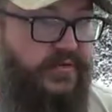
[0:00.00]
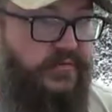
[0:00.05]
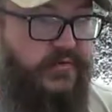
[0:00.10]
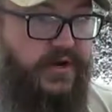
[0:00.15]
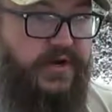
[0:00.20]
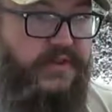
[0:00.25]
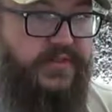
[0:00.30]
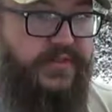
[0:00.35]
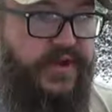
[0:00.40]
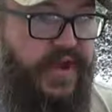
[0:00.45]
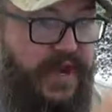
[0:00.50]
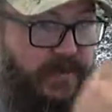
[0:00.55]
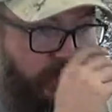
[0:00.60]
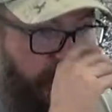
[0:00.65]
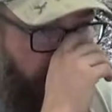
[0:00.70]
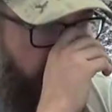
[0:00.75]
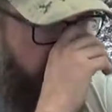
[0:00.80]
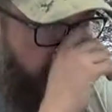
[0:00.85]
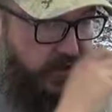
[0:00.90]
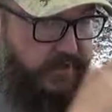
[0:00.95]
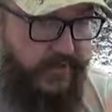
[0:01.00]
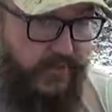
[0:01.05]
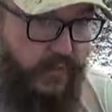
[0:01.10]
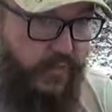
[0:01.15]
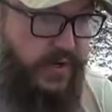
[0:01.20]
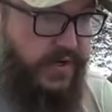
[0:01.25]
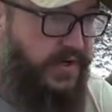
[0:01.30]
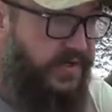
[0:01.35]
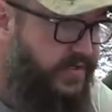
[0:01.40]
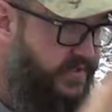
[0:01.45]
run of the neighborhood, the
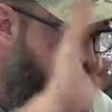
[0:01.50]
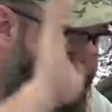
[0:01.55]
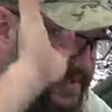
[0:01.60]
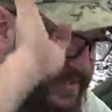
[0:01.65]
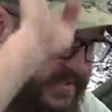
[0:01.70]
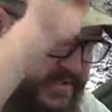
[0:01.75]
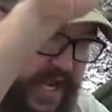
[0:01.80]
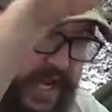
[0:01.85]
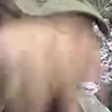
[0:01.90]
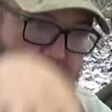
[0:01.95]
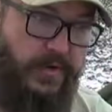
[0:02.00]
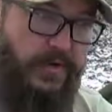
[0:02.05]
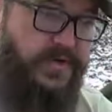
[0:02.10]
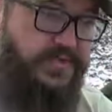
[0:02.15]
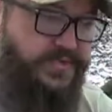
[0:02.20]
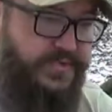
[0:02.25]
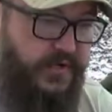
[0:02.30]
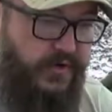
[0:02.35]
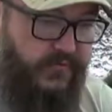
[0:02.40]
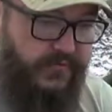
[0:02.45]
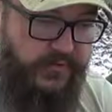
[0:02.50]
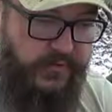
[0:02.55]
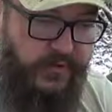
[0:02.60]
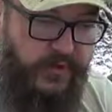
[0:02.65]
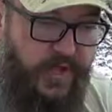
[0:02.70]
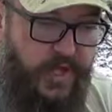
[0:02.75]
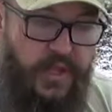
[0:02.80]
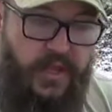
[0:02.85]
woods, neighborhoods over.